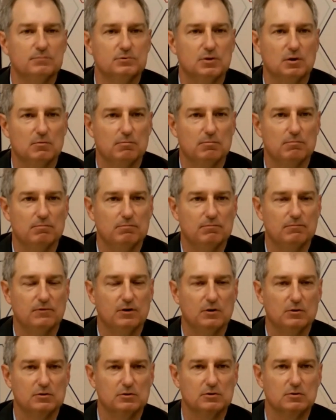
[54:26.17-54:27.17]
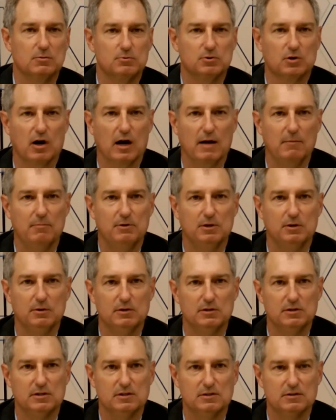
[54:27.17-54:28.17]
certain folks subscribe to
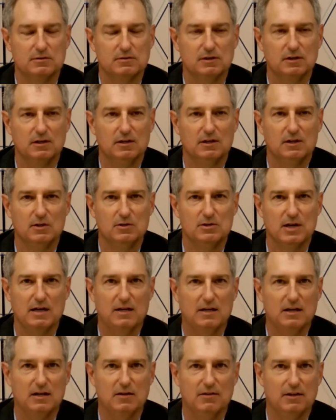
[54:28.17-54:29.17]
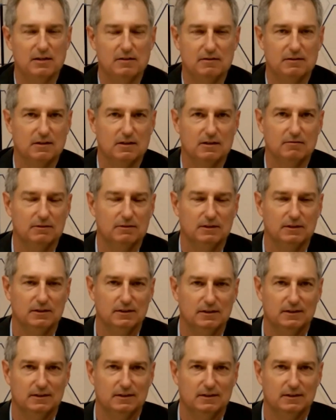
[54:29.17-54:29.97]
is this this idea that the,